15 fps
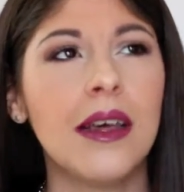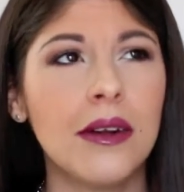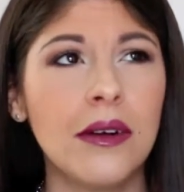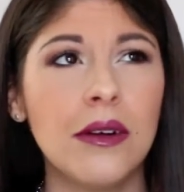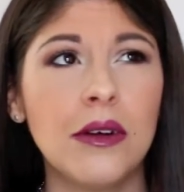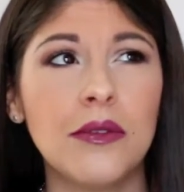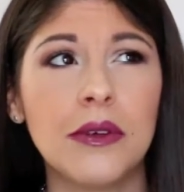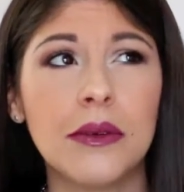I don't
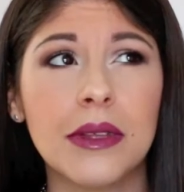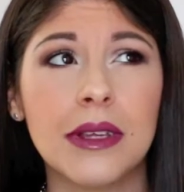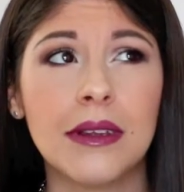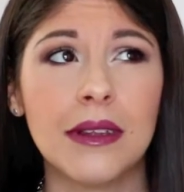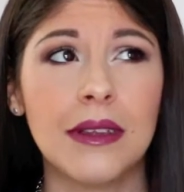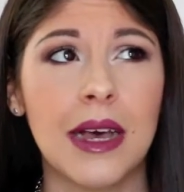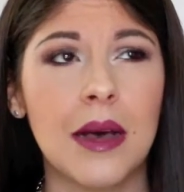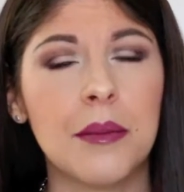know if it really
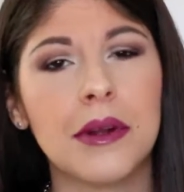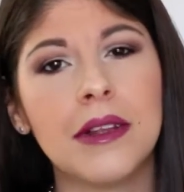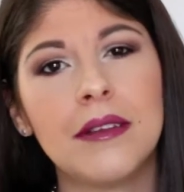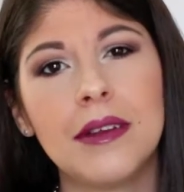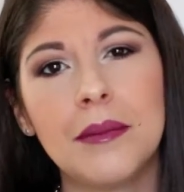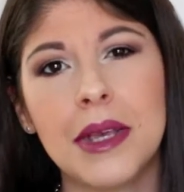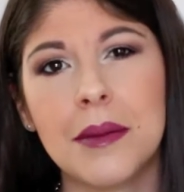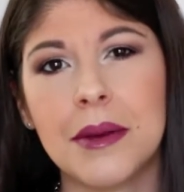did that, but it
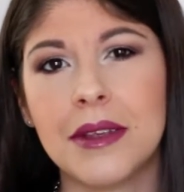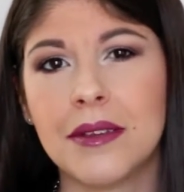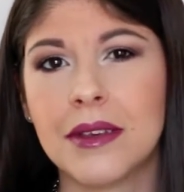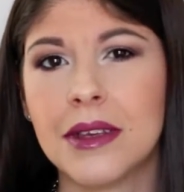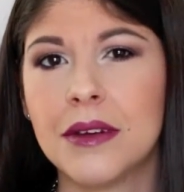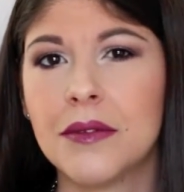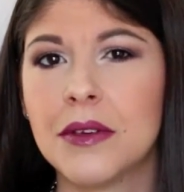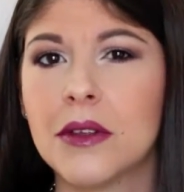did make my
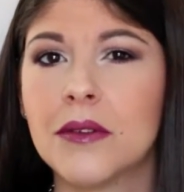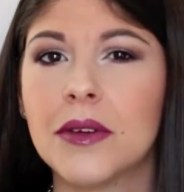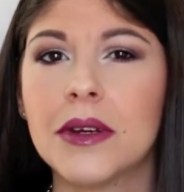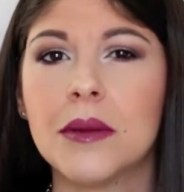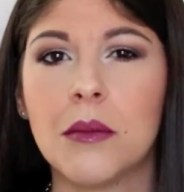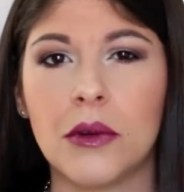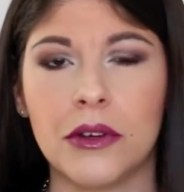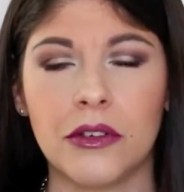skin feel
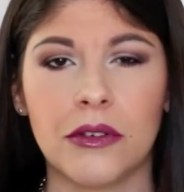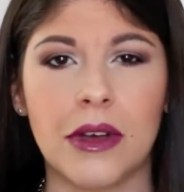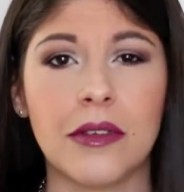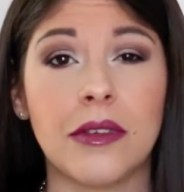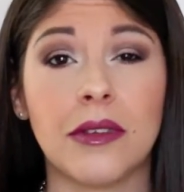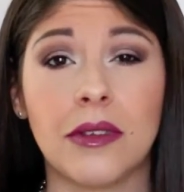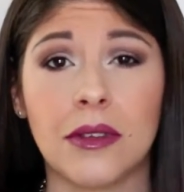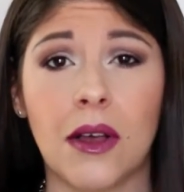very moisturized
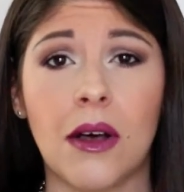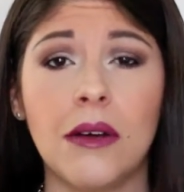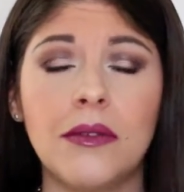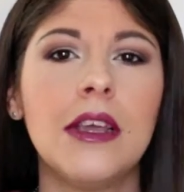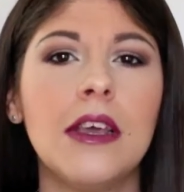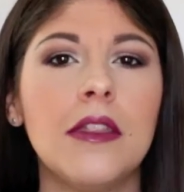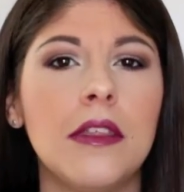and soft.